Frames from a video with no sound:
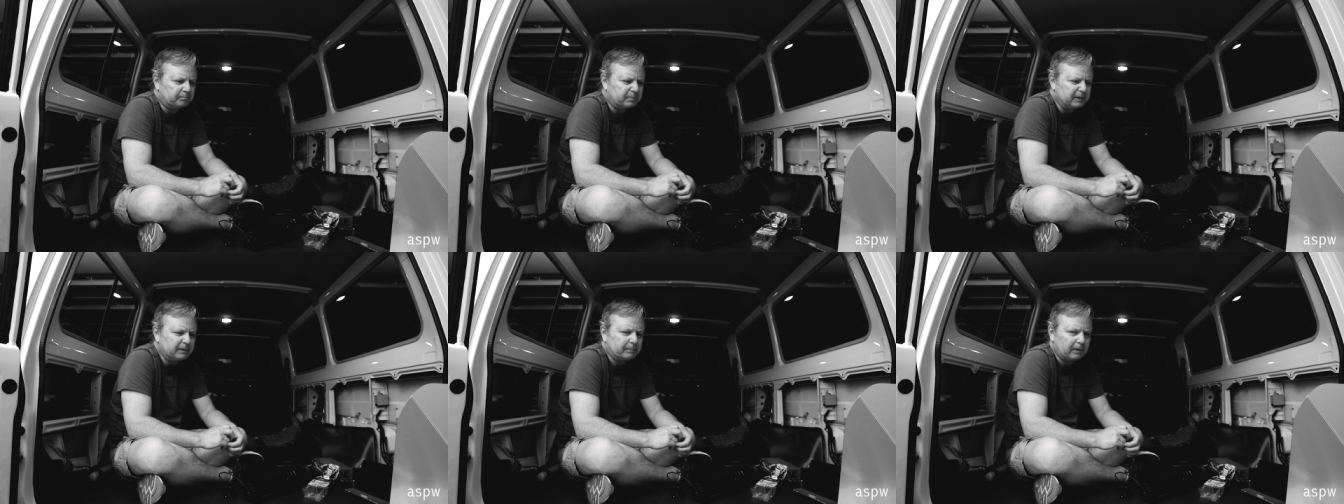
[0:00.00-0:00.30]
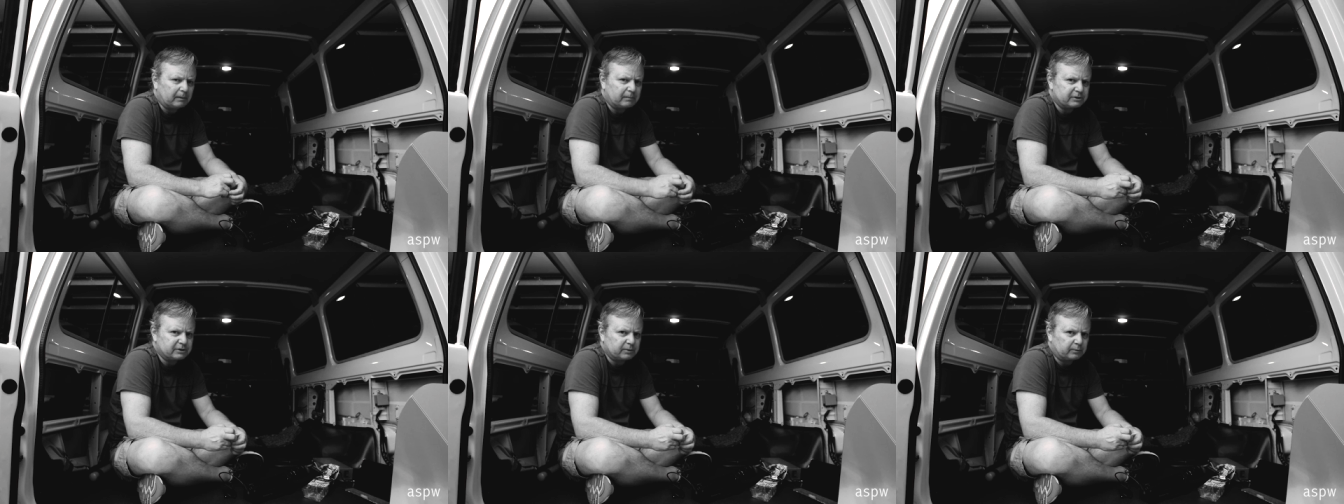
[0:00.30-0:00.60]
big
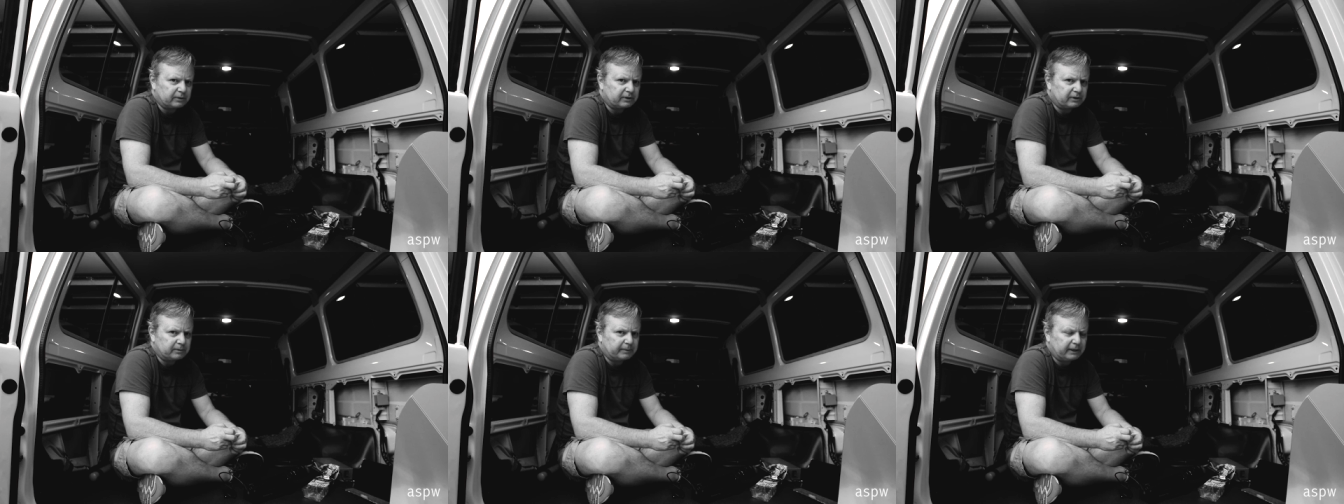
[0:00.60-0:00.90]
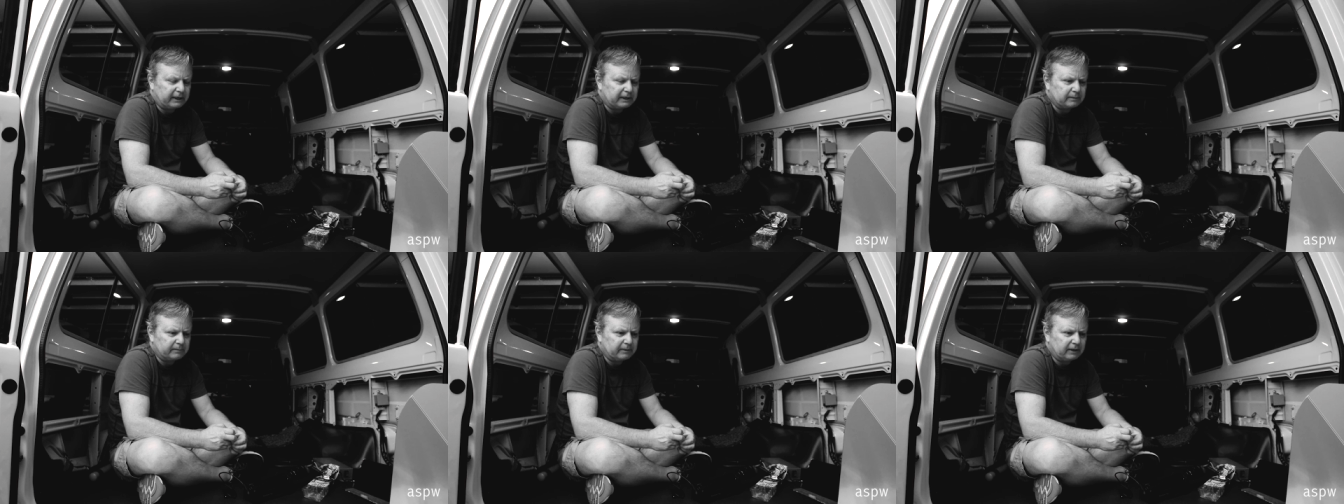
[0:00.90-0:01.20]
publisher wanted to
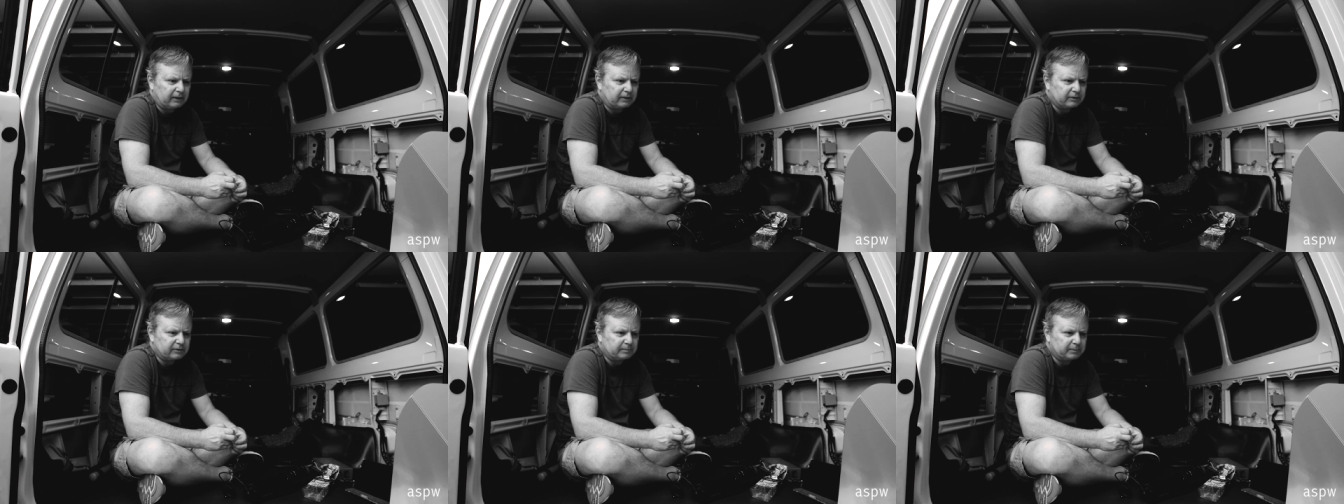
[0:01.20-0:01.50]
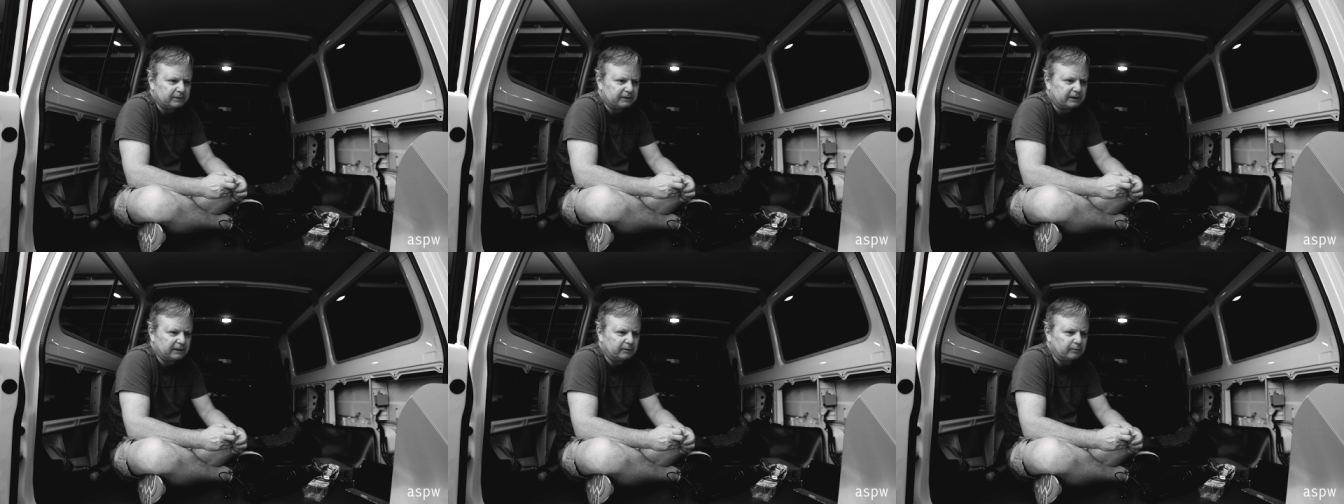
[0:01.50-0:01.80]
buy them out,
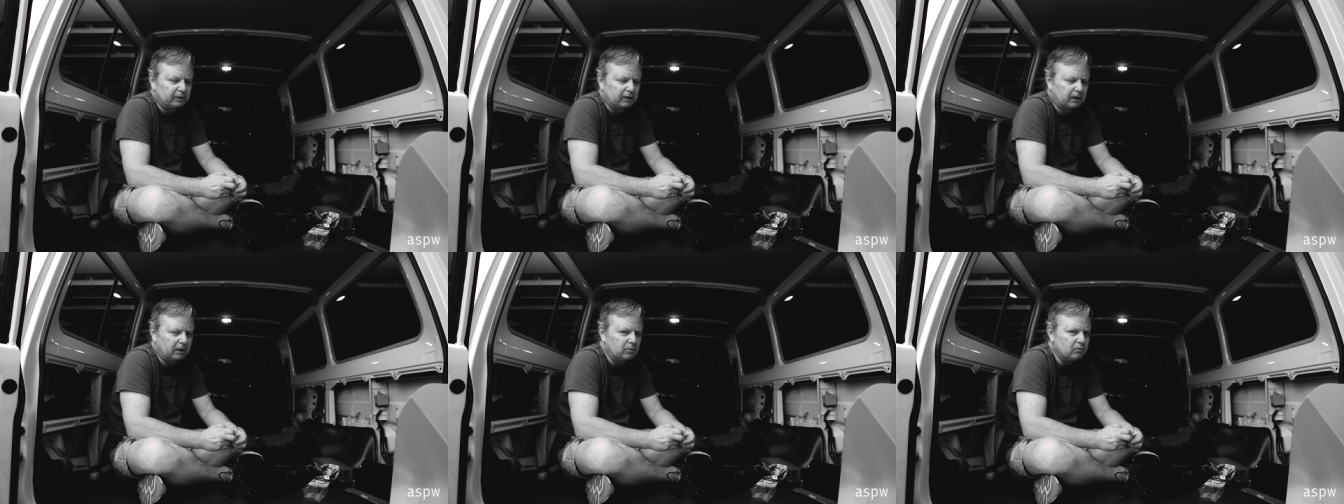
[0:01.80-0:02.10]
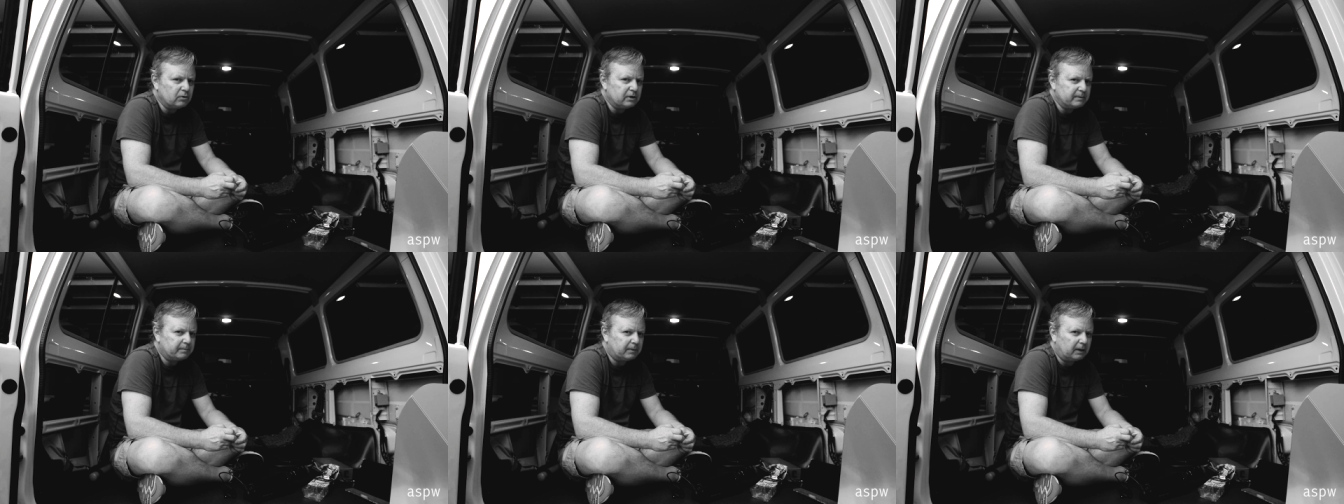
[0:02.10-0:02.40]
but they would
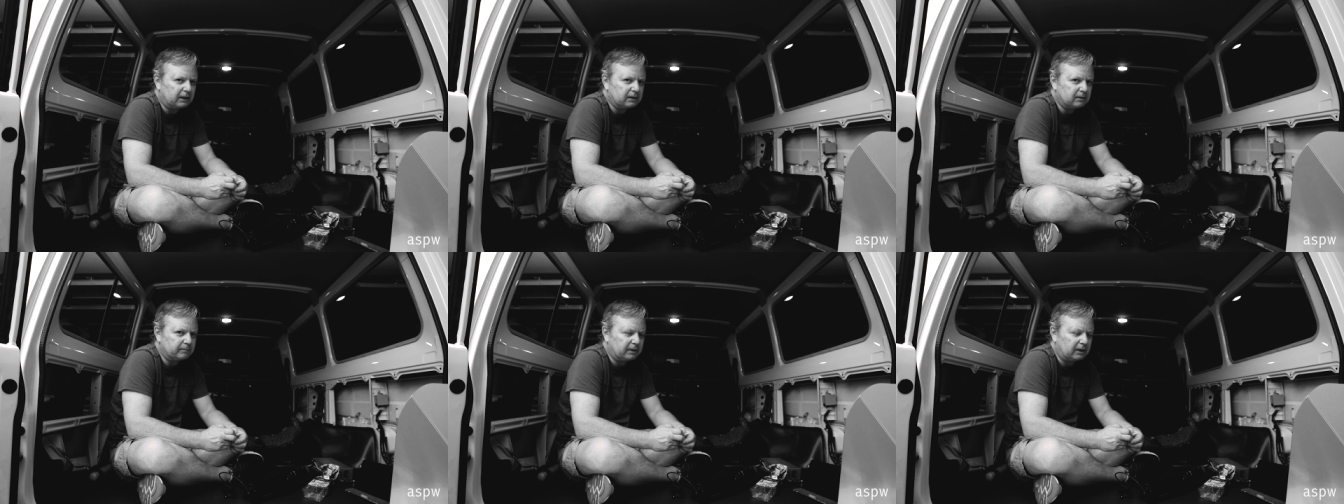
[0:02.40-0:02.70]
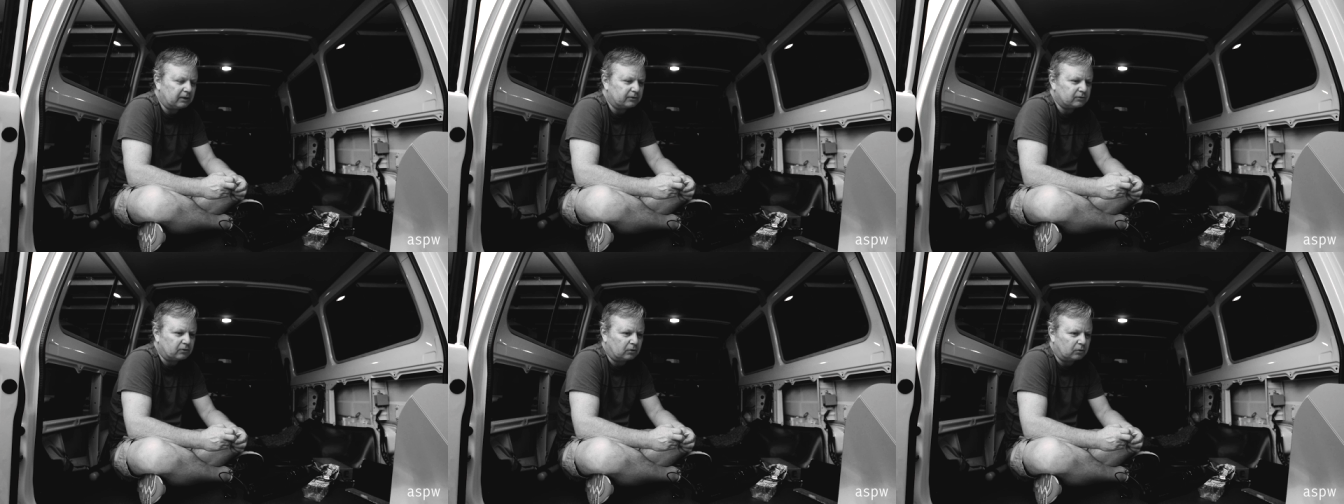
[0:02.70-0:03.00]
only buy them
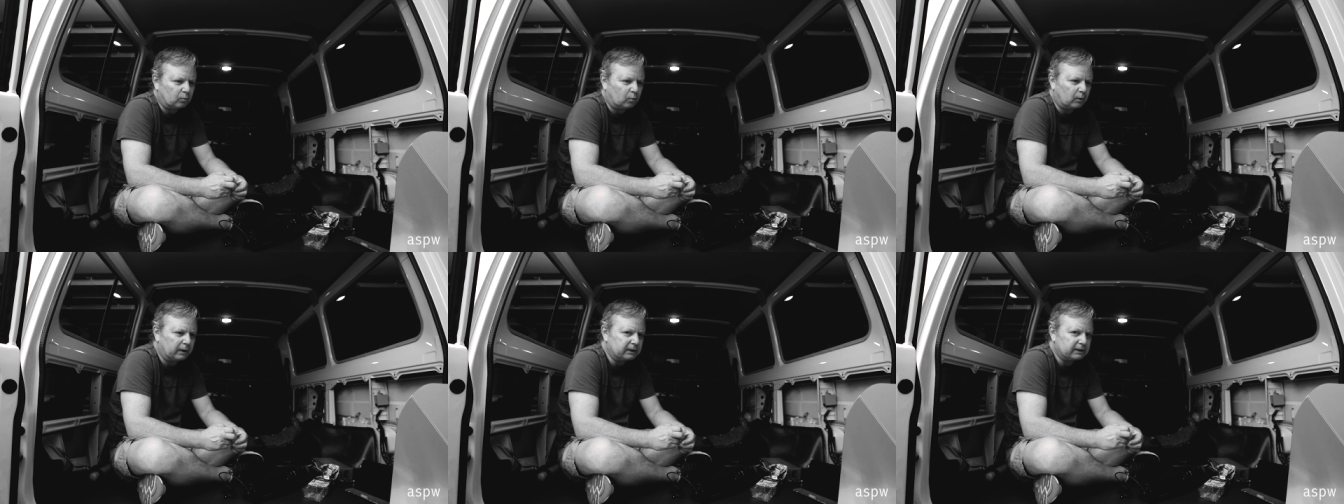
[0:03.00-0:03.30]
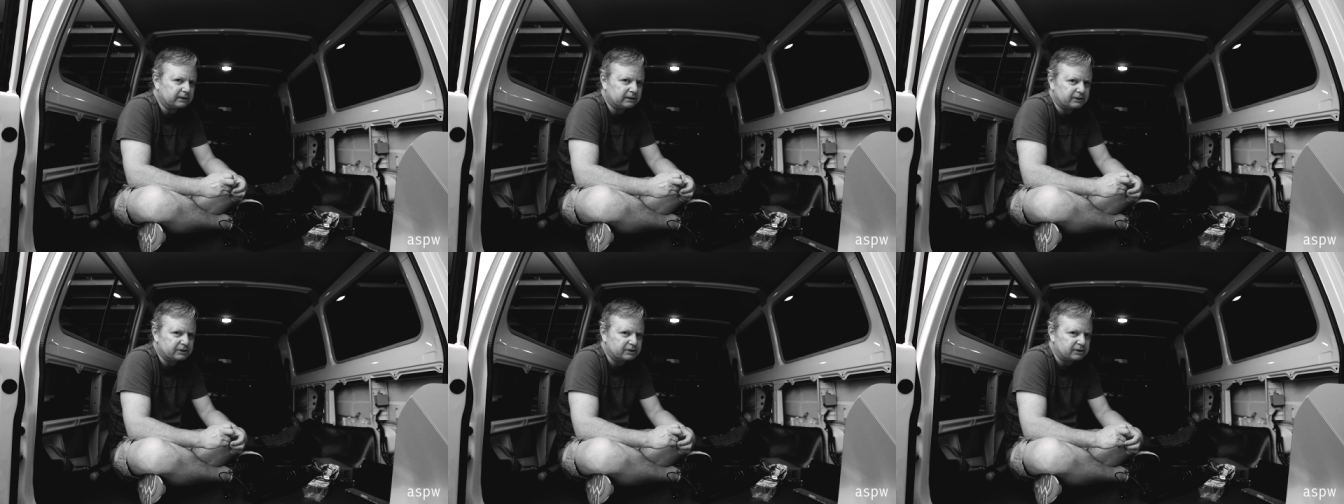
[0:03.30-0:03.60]
out on one
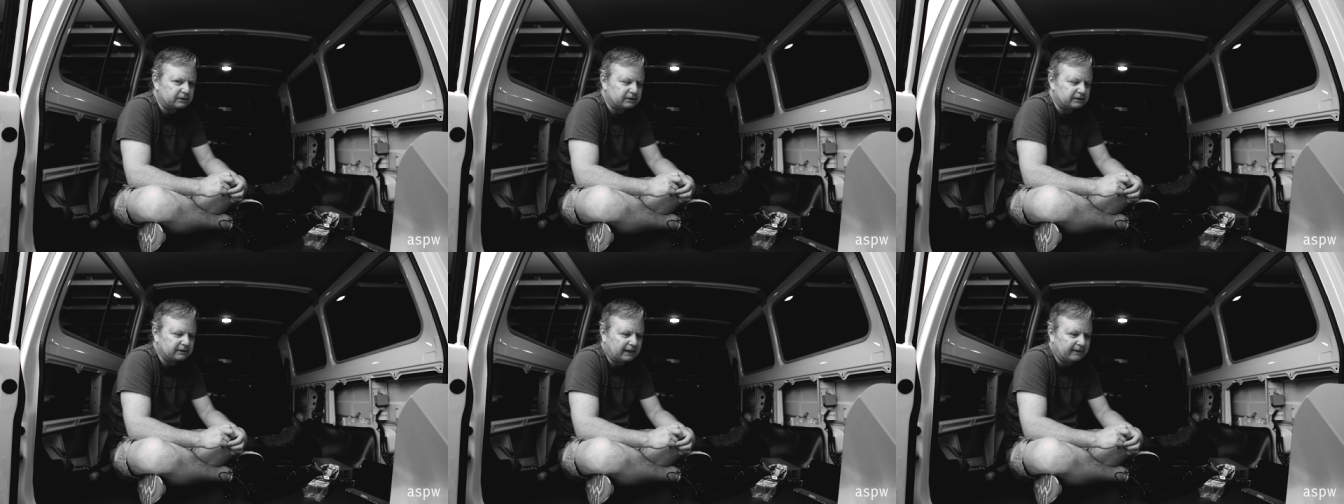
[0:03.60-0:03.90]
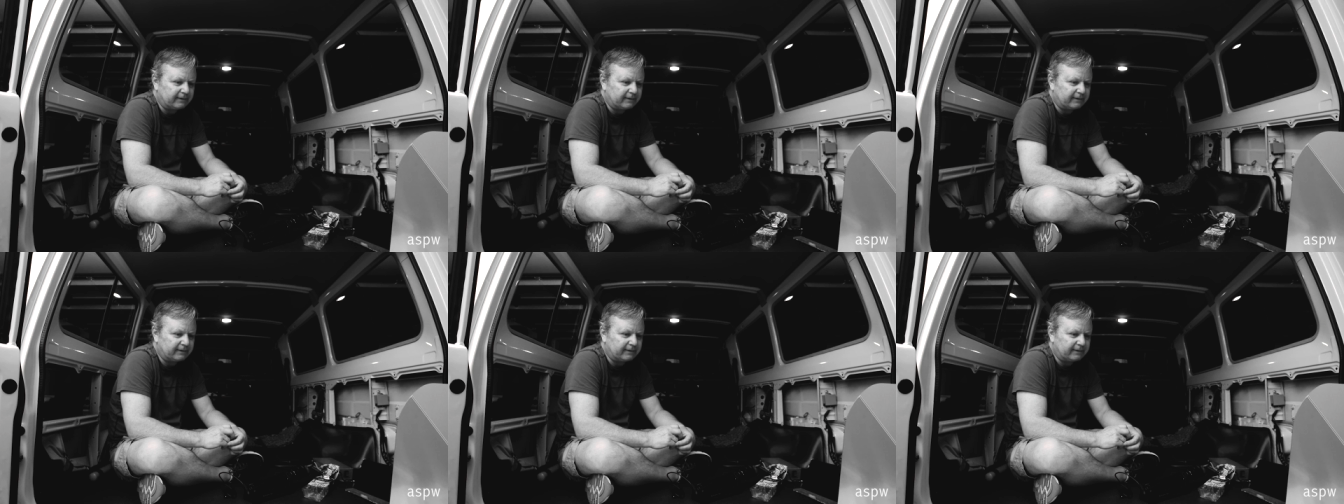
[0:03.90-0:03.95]
condition,